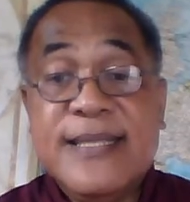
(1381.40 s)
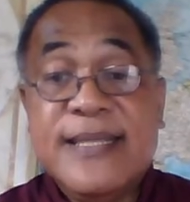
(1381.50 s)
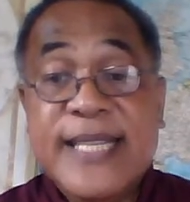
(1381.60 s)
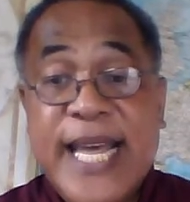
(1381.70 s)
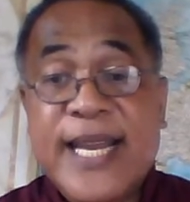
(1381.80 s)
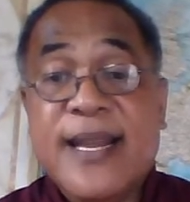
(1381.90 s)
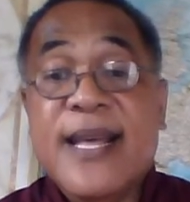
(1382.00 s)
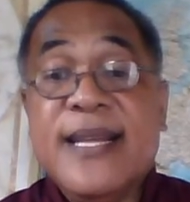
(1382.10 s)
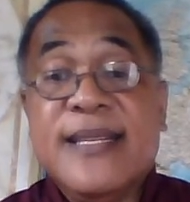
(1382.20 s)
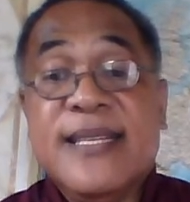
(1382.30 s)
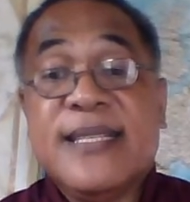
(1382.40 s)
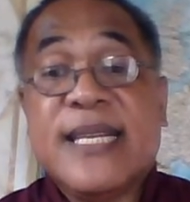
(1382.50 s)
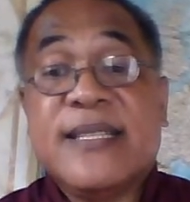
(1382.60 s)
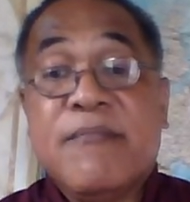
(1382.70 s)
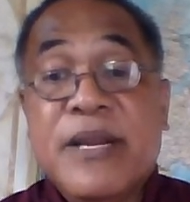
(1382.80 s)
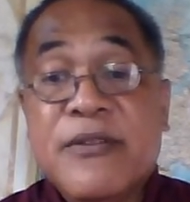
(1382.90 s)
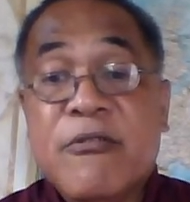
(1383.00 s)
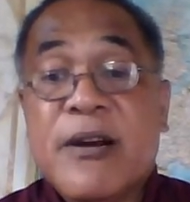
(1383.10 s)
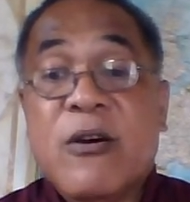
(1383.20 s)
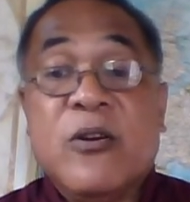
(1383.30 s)
10. Jesus as the
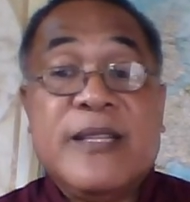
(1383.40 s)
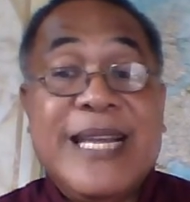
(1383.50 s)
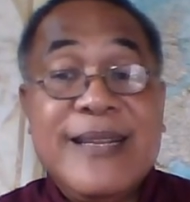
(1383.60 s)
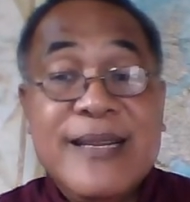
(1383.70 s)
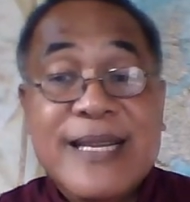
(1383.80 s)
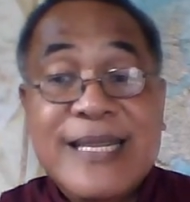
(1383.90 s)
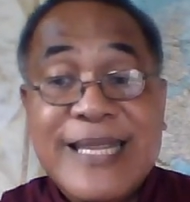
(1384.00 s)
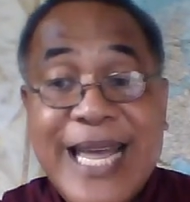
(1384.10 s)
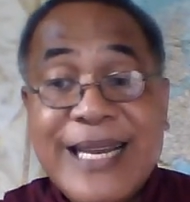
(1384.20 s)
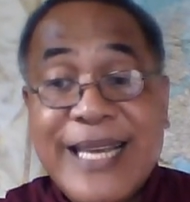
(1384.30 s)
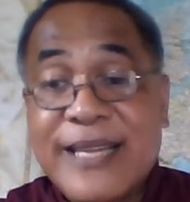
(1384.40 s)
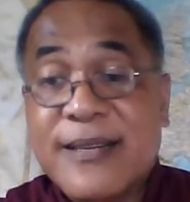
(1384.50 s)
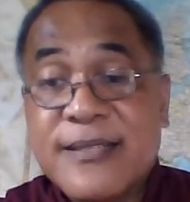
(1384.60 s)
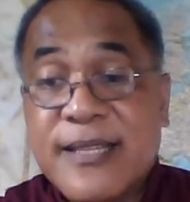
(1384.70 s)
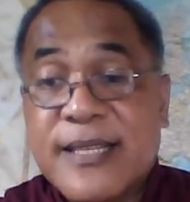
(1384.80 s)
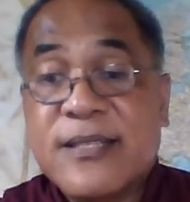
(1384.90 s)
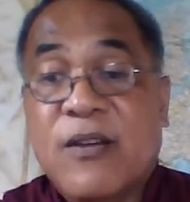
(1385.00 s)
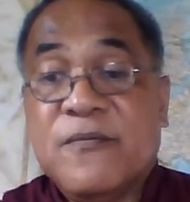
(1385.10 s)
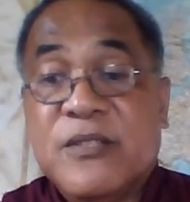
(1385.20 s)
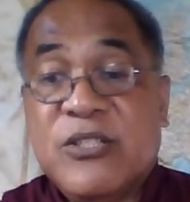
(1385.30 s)
menorah or ten candlesticks
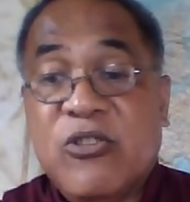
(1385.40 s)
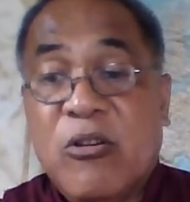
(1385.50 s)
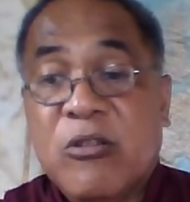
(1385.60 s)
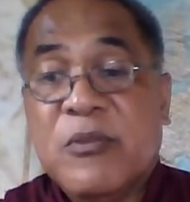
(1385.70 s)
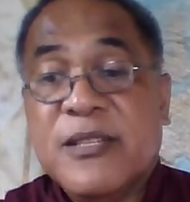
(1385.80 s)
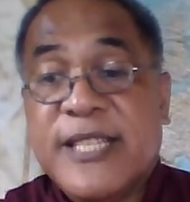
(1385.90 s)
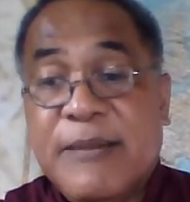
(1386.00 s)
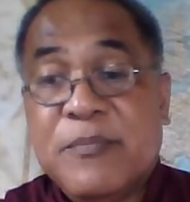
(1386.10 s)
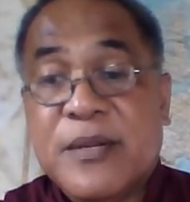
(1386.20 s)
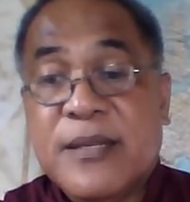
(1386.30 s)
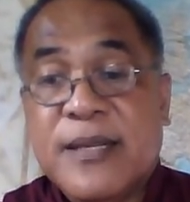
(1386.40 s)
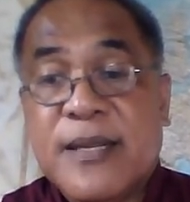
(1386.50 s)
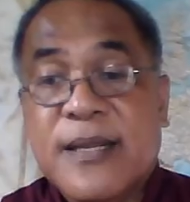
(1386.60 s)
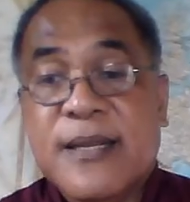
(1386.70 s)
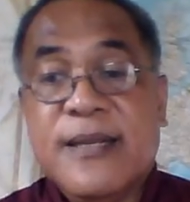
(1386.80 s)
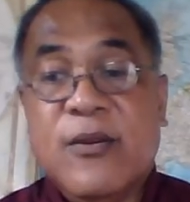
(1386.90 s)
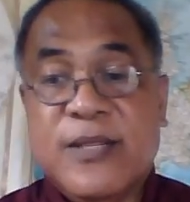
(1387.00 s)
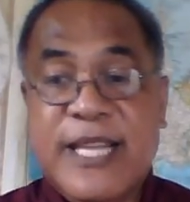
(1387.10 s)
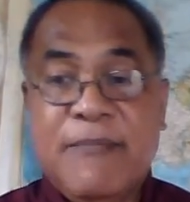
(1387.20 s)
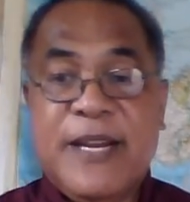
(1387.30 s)
of Solomon temple or
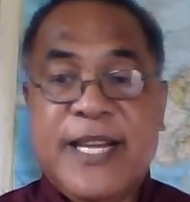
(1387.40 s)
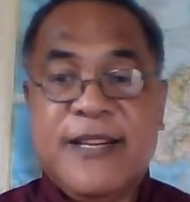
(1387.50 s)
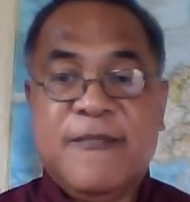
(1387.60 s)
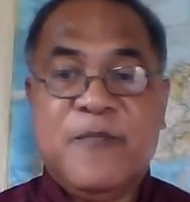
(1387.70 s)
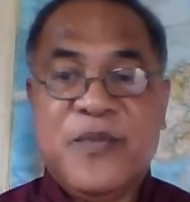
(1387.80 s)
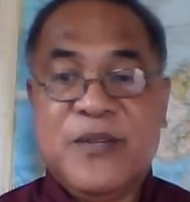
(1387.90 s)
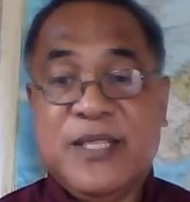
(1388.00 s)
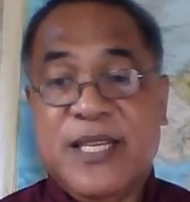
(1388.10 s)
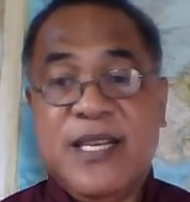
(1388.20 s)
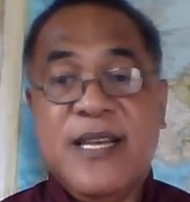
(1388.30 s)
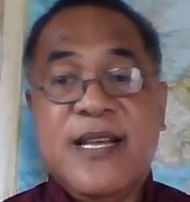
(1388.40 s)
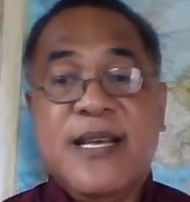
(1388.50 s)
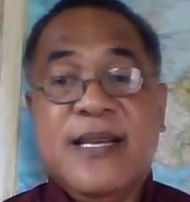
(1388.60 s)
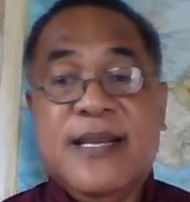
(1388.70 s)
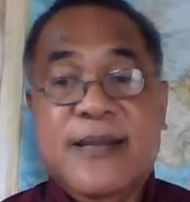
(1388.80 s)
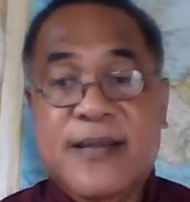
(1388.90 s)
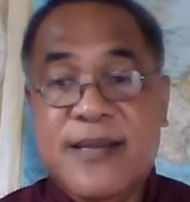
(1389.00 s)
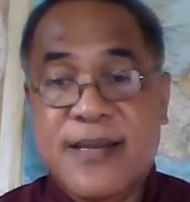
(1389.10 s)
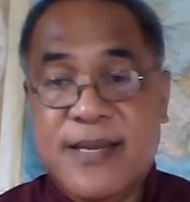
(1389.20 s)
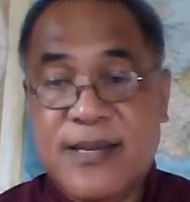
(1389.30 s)
tabernacle. You see,
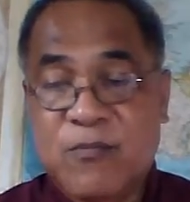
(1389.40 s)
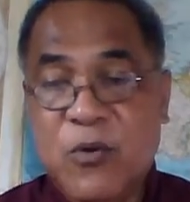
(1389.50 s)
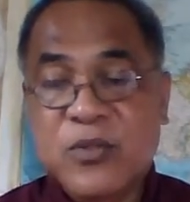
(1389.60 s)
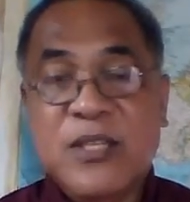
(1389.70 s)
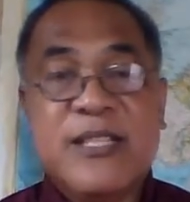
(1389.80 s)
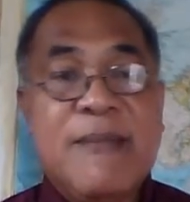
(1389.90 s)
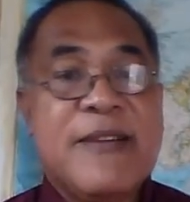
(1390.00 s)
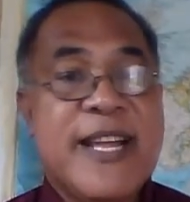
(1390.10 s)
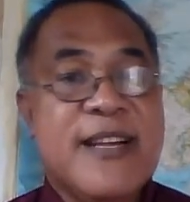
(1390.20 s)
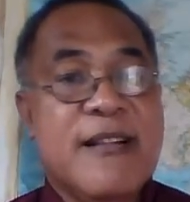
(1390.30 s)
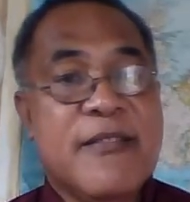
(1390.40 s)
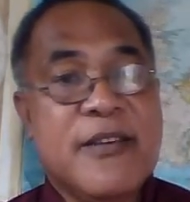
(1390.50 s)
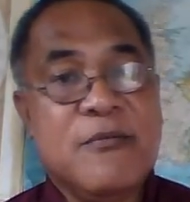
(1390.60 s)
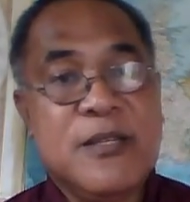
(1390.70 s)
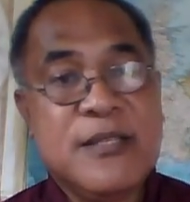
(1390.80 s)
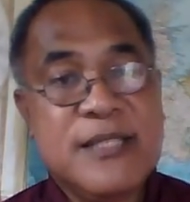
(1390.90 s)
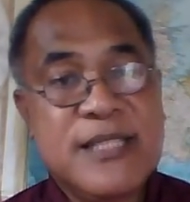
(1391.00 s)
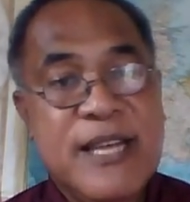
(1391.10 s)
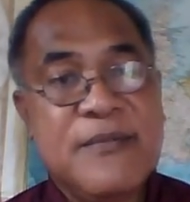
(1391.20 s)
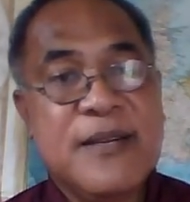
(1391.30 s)
Moses tabernacle, there was a
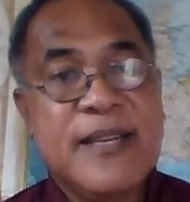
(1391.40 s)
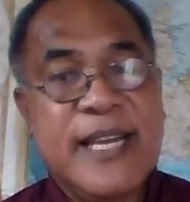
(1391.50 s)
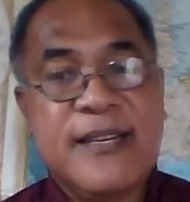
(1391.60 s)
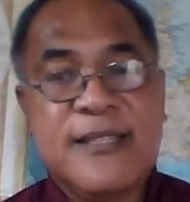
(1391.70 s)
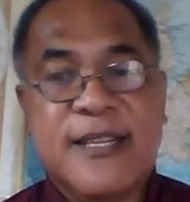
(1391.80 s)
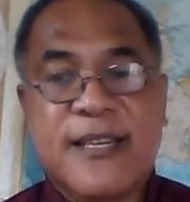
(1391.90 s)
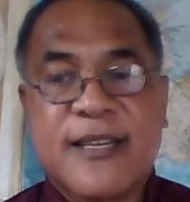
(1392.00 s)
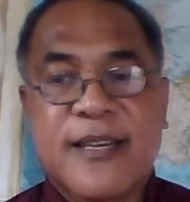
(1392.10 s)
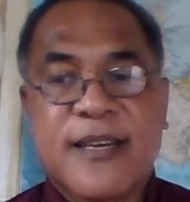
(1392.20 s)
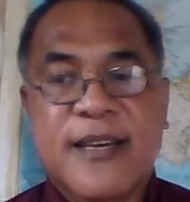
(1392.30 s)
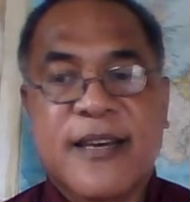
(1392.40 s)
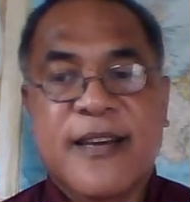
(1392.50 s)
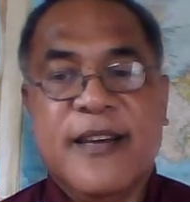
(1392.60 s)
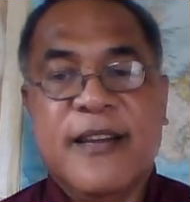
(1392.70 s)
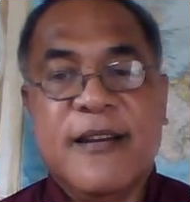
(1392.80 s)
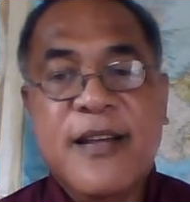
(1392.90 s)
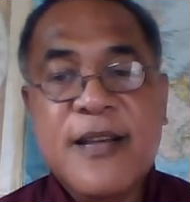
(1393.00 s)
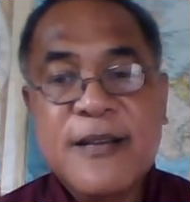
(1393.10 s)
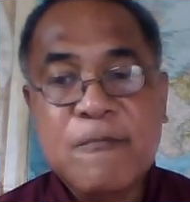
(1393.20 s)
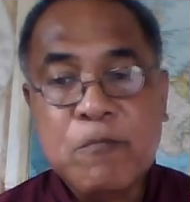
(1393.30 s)
seven candlestick. And
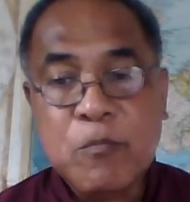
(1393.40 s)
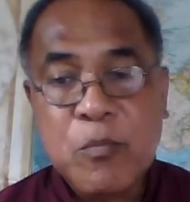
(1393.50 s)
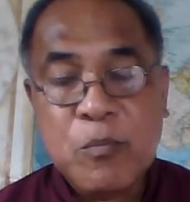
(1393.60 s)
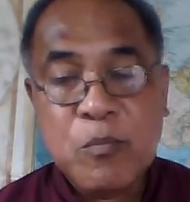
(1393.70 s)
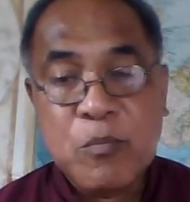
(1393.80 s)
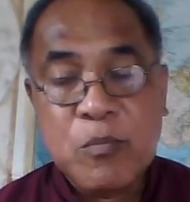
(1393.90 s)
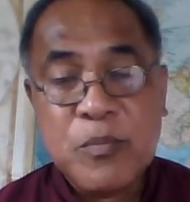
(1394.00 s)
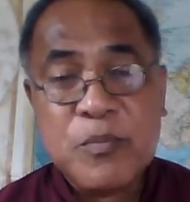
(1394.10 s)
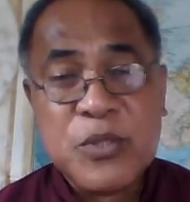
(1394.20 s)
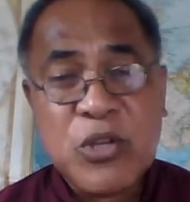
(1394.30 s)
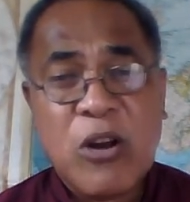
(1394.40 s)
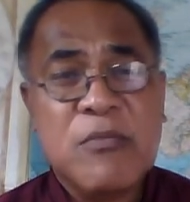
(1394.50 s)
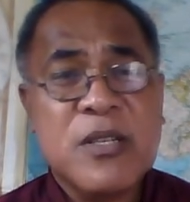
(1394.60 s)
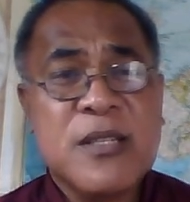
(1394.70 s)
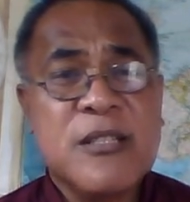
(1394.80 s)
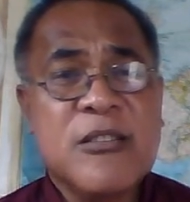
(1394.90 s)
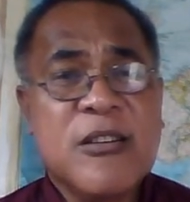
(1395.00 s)
Solomon's